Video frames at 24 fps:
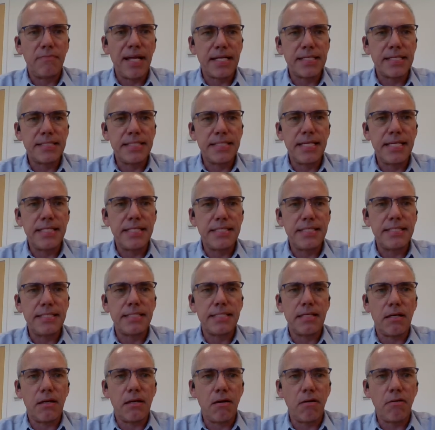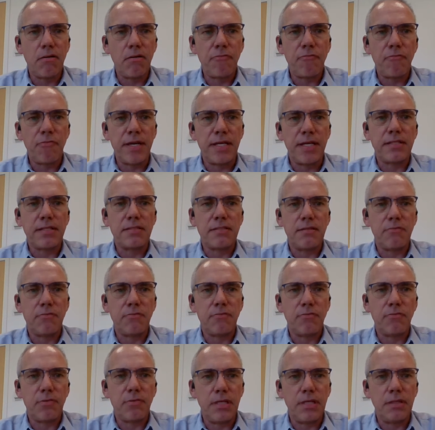vaccines are effective
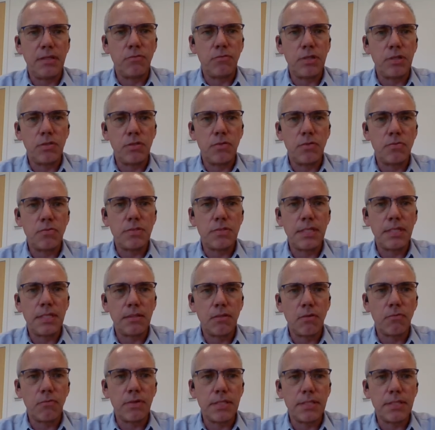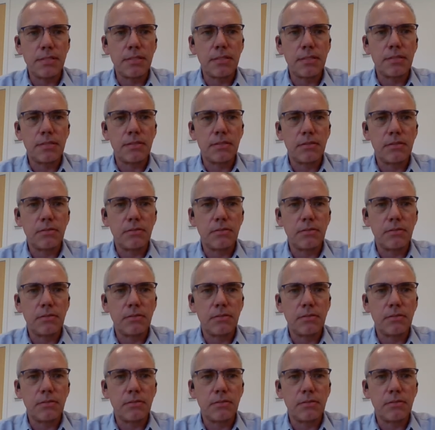in reducing the risk